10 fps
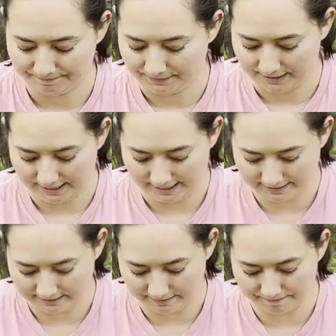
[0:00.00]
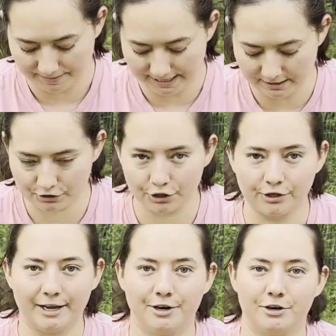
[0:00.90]
and making sure
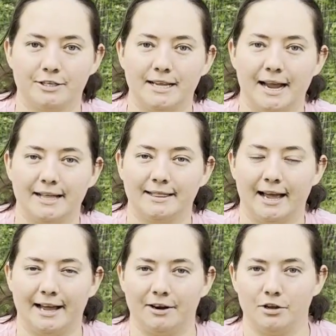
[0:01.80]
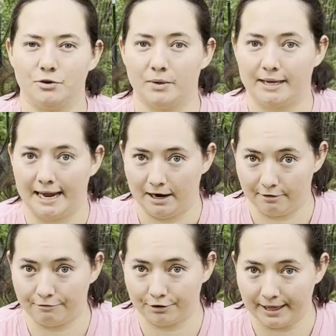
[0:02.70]
they understand that you care
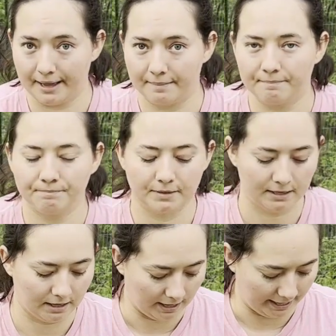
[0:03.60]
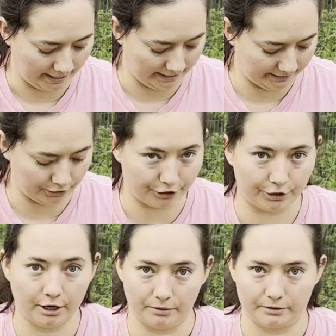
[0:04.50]
for them and they're your
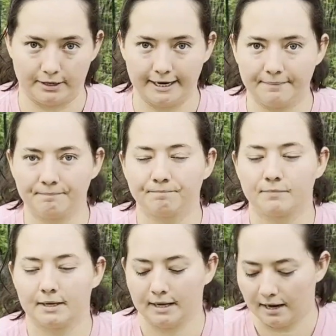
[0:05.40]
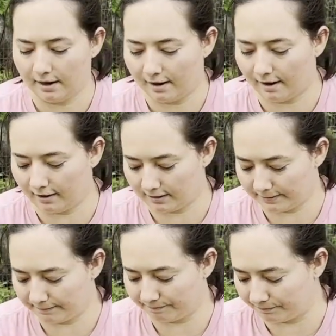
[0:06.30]
goats, right?
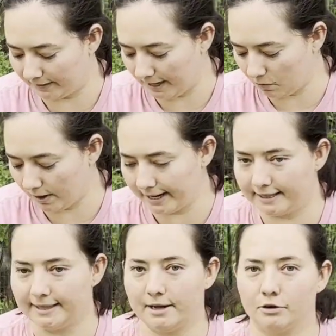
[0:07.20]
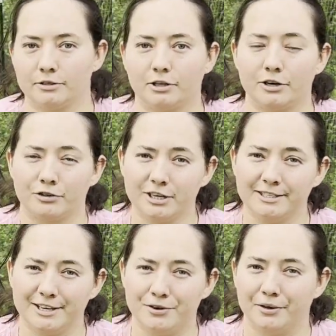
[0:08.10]
That way they'll start
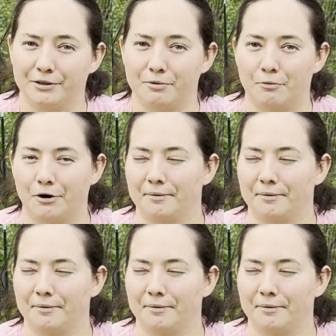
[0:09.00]
trusting you a little more.